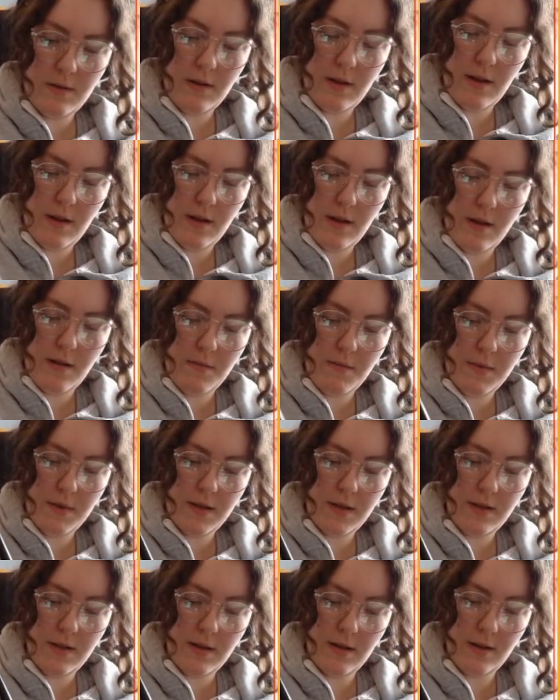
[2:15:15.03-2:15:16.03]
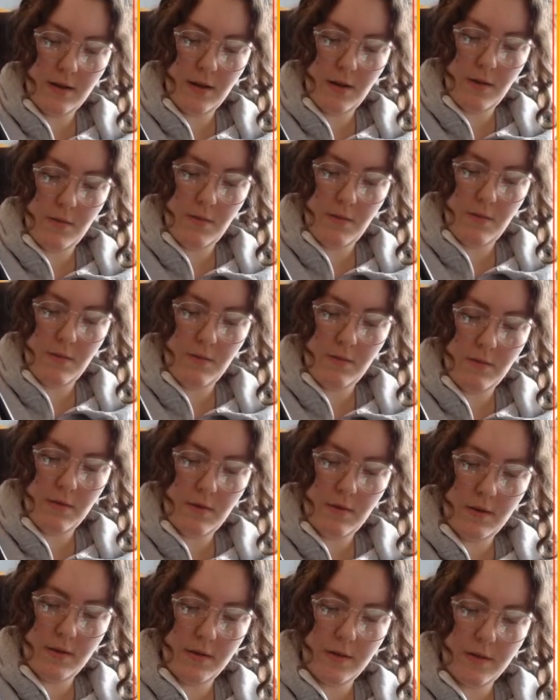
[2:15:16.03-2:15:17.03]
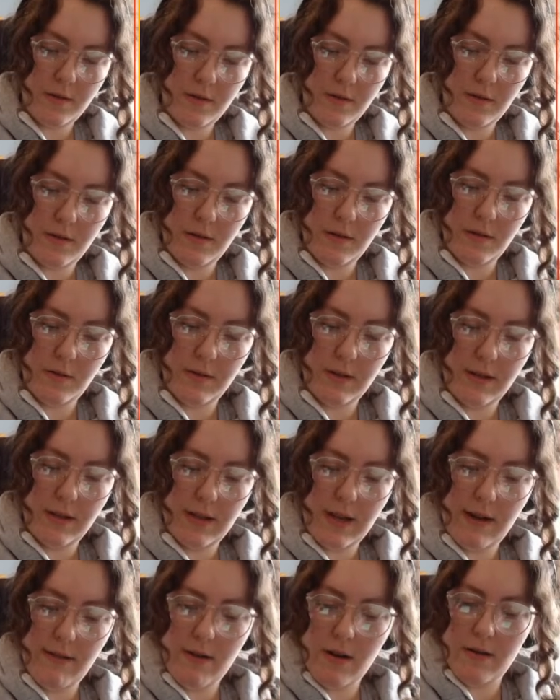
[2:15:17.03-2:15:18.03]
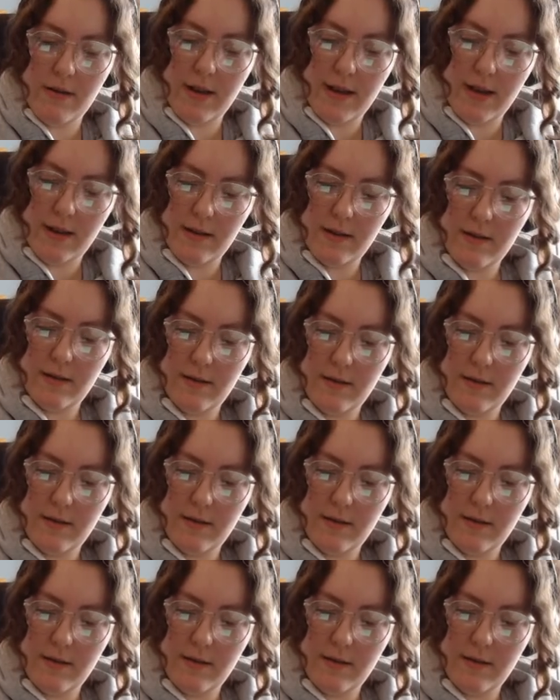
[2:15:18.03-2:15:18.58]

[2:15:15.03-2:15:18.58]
And then go, I'm just gonna do a little arrow there.